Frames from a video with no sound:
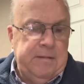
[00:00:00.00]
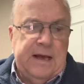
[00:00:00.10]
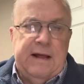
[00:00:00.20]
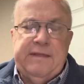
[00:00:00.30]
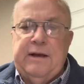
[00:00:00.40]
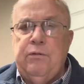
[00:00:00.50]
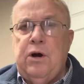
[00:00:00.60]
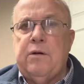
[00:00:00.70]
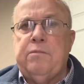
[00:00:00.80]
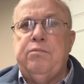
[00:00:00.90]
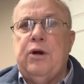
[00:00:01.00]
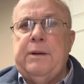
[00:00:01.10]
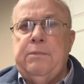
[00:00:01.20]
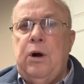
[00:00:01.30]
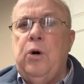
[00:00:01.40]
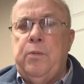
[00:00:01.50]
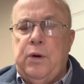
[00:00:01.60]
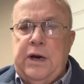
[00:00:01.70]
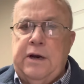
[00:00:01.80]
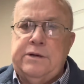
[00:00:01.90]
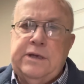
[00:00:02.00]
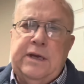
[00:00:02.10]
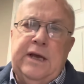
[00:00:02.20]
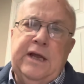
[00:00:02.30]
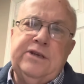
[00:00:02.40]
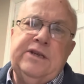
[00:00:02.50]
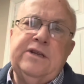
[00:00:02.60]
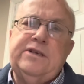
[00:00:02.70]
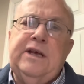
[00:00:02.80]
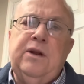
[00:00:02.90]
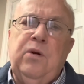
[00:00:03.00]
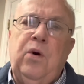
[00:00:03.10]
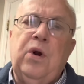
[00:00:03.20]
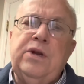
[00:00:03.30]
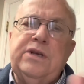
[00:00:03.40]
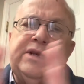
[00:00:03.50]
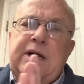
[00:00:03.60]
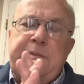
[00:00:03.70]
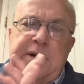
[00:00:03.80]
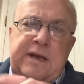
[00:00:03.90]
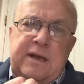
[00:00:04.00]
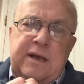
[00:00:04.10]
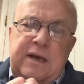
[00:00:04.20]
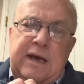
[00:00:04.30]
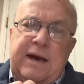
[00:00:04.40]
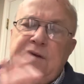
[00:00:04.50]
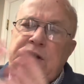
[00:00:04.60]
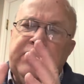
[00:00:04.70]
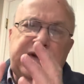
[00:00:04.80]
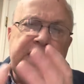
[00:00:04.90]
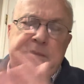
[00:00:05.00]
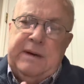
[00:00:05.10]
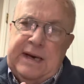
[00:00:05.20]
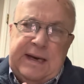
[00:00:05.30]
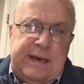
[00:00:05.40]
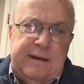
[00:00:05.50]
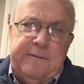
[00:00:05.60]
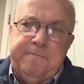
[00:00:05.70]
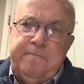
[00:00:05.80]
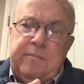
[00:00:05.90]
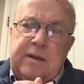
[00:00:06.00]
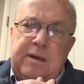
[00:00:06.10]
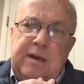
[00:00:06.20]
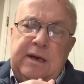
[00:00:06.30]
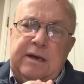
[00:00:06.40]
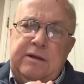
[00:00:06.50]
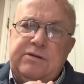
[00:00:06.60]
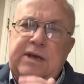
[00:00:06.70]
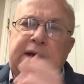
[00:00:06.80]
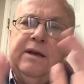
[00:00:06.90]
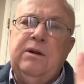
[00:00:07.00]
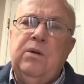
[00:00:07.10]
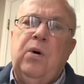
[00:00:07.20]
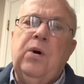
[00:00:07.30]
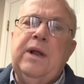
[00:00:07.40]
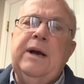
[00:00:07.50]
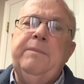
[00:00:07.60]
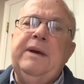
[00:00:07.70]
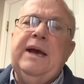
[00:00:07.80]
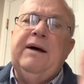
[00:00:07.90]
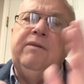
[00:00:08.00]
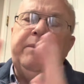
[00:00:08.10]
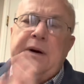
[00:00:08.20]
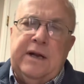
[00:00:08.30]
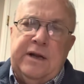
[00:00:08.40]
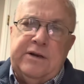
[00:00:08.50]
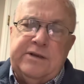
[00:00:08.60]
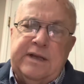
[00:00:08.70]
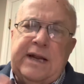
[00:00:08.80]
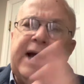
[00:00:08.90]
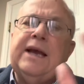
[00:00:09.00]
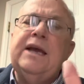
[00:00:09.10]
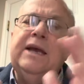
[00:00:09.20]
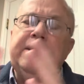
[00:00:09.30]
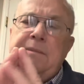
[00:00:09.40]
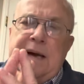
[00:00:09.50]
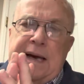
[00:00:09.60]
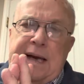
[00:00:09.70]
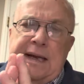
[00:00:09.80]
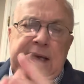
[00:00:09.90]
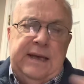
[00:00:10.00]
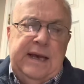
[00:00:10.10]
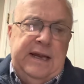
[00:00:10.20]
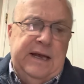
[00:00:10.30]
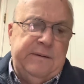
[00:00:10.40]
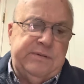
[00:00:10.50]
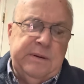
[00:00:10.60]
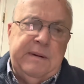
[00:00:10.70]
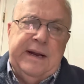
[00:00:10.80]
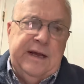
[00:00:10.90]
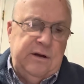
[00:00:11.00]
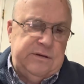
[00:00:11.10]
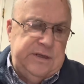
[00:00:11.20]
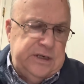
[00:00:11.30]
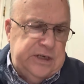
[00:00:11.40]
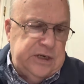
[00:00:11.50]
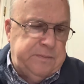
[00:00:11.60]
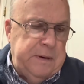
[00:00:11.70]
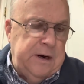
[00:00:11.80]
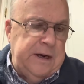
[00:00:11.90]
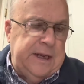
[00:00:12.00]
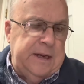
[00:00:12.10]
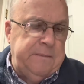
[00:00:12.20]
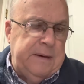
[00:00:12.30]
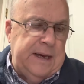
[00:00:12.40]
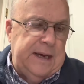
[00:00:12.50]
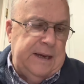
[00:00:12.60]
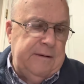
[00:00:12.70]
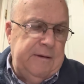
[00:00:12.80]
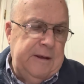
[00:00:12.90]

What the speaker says: I think we ought to pray bold prayers. Instead of saying, Lord, just help me have enough to get by, say, Lord, help me have abundance that I can get by and help somebody else that's just barely getting by.